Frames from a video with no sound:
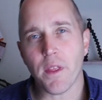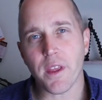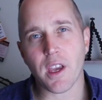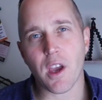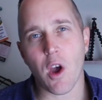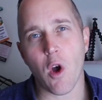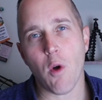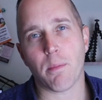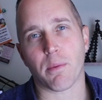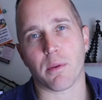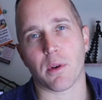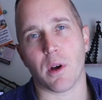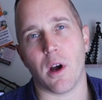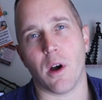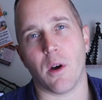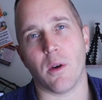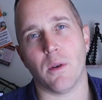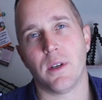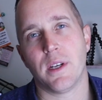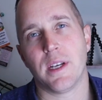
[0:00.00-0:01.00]
the
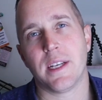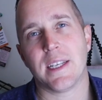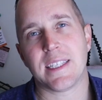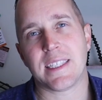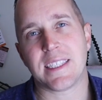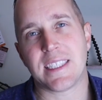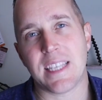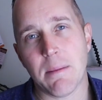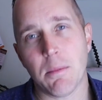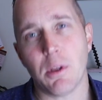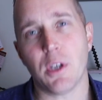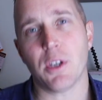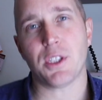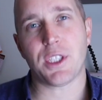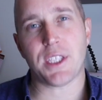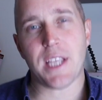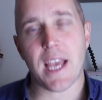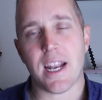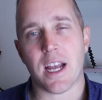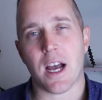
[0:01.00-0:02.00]
GoPro, similar
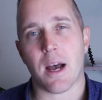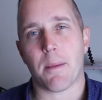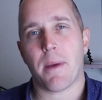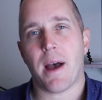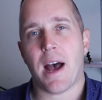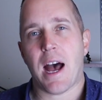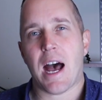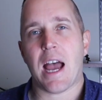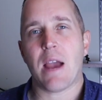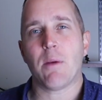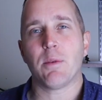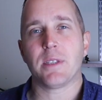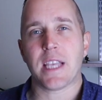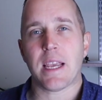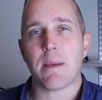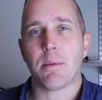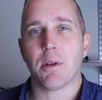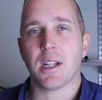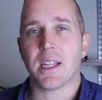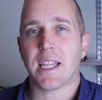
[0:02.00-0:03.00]
setup, I was
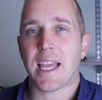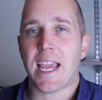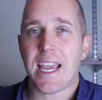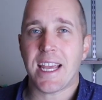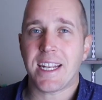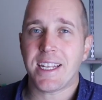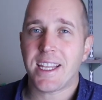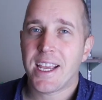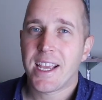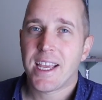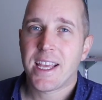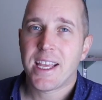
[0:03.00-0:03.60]
able to land